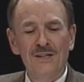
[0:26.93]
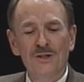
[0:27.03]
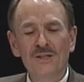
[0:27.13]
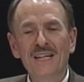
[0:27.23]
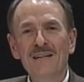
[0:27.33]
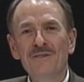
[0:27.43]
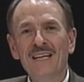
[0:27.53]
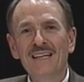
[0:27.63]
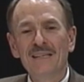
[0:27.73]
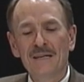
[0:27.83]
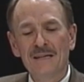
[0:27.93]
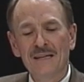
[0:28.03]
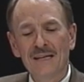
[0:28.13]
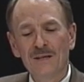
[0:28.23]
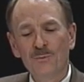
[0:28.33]
Good evening,
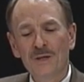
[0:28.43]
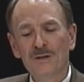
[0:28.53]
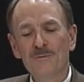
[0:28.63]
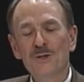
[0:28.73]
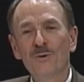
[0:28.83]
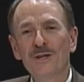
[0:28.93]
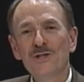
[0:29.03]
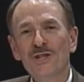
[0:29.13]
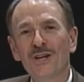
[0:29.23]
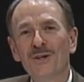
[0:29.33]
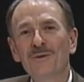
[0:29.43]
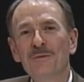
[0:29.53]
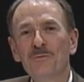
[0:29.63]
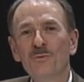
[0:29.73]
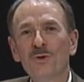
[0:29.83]
and welcome to our show,
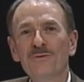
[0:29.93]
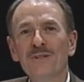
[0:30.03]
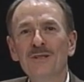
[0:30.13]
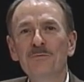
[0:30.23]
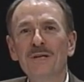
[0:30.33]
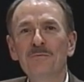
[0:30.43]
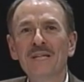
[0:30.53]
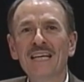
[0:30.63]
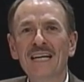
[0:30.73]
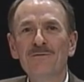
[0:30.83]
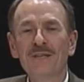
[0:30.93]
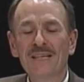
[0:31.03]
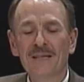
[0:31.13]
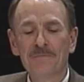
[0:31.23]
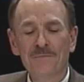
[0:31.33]
Brookfield Public
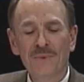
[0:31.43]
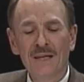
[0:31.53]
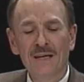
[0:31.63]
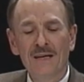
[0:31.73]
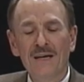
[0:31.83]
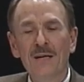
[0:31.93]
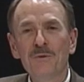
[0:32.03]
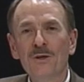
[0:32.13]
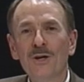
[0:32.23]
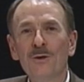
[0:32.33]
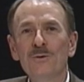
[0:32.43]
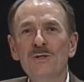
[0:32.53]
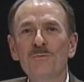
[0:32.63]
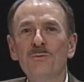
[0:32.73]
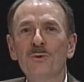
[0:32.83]
Advocate. I'm your
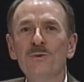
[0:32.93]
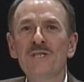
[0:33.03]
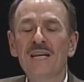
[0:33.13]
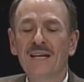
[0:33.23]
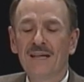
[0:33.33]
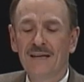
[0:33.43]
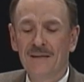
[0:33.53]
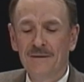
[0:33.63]
host, Bruce Senick.